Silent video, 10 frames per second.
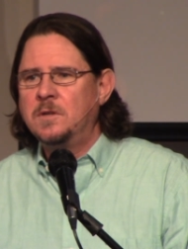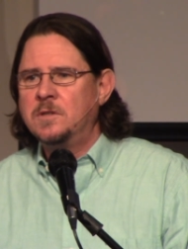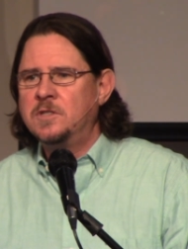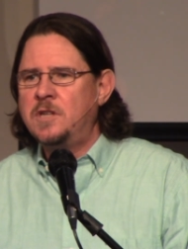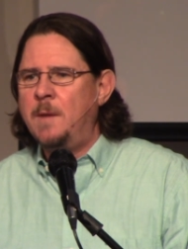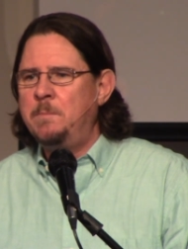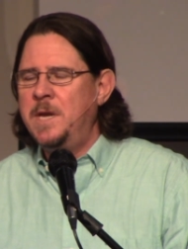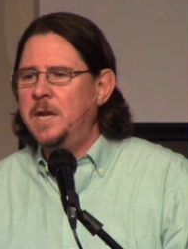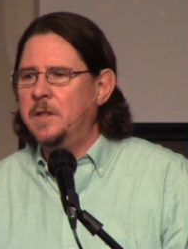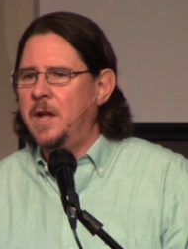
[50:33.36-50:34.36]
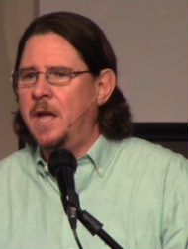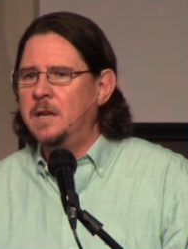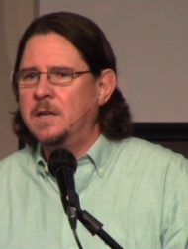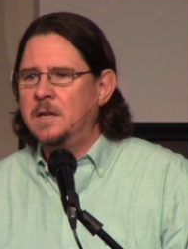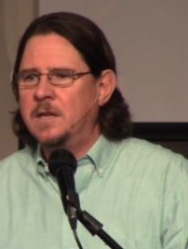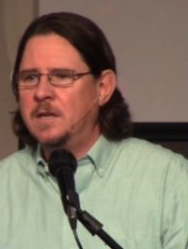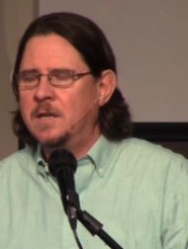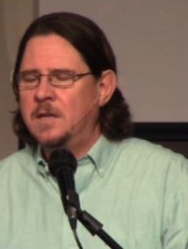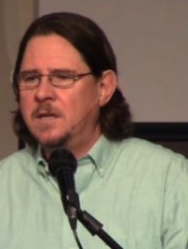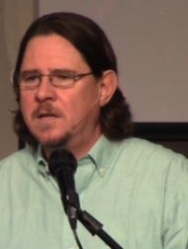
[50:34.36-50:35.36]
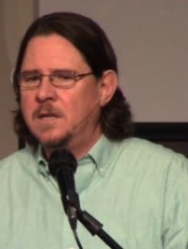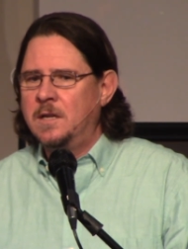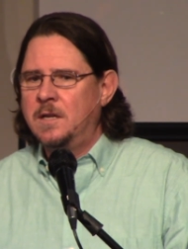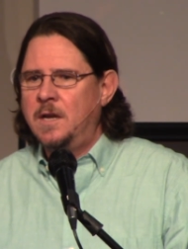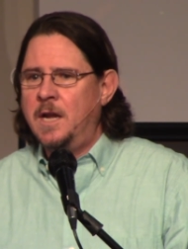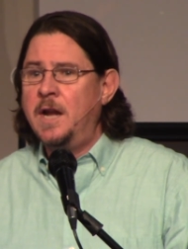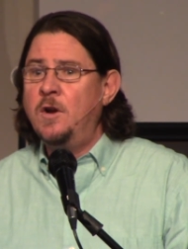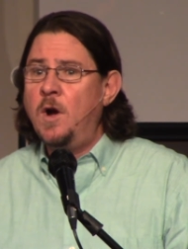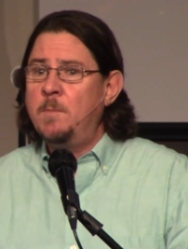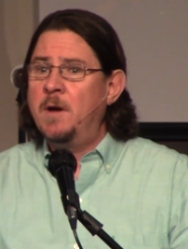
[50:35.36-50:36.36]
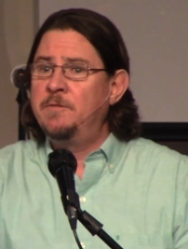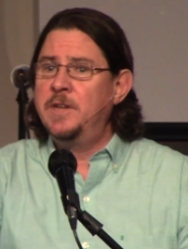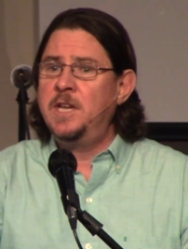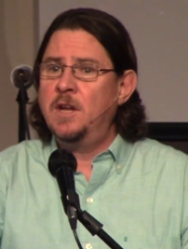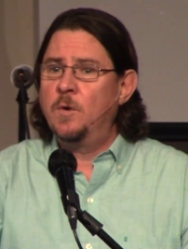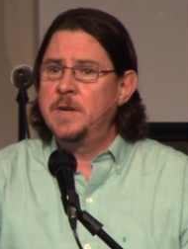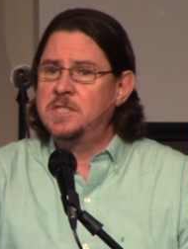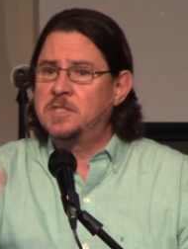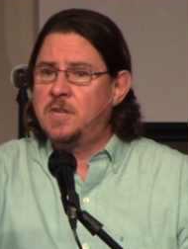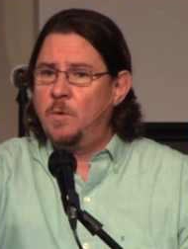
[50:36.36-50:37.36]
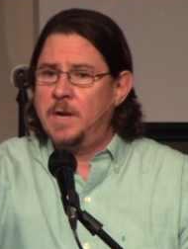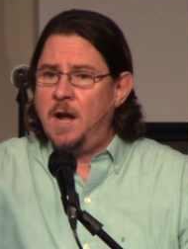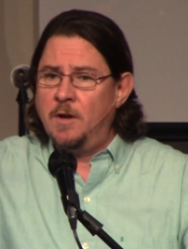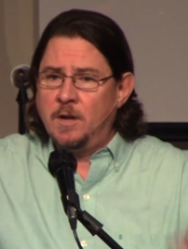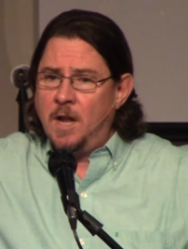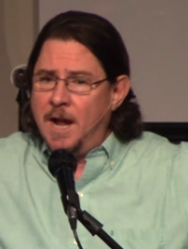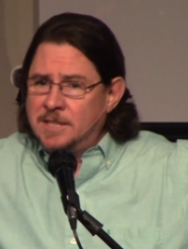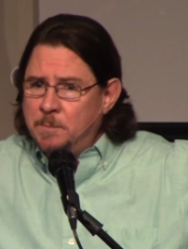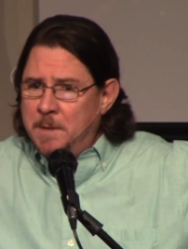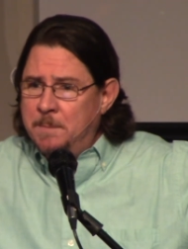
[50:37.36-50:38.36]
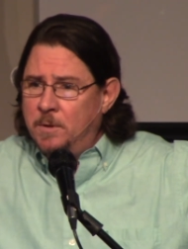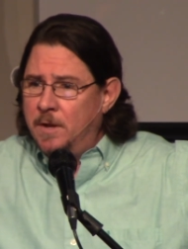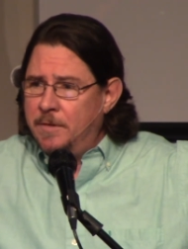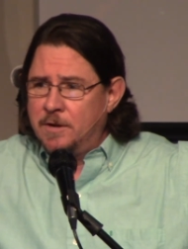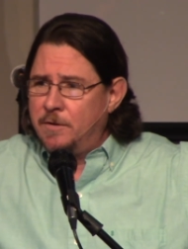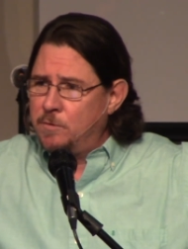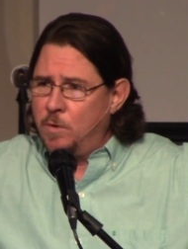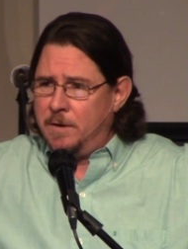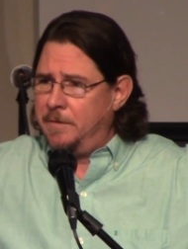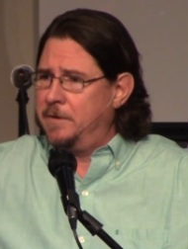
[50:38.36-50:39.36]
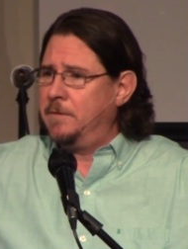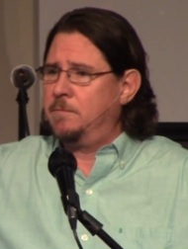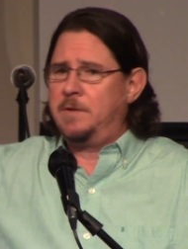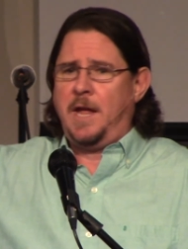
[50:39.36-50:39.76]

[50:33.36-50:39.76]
Stop being that. And I know I'm on video and this is going out, and lots of people are there, that are there?